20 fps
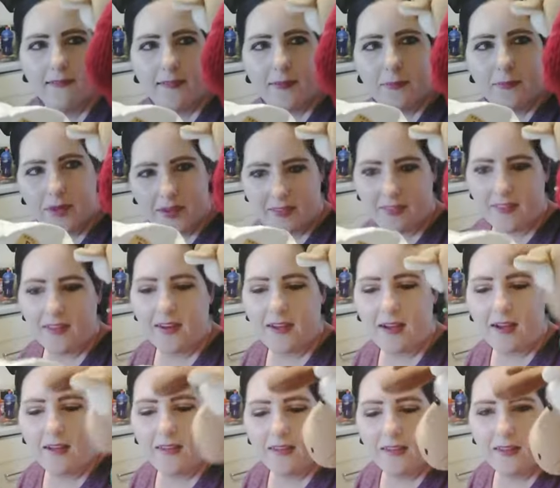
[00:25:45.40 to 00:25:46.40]
pick the
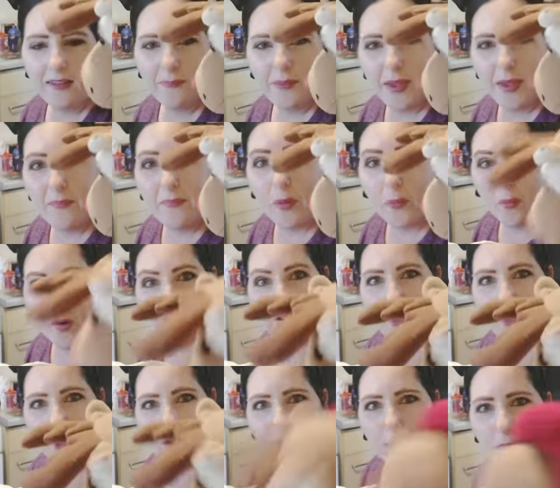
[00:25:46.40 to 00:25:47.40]
name. People want to
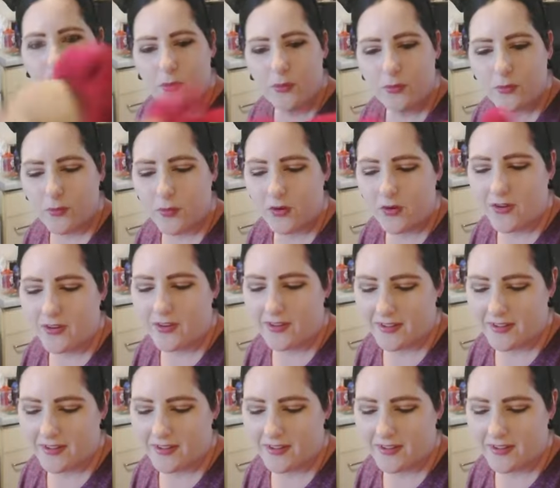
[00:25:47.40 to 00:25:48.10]
know who's won.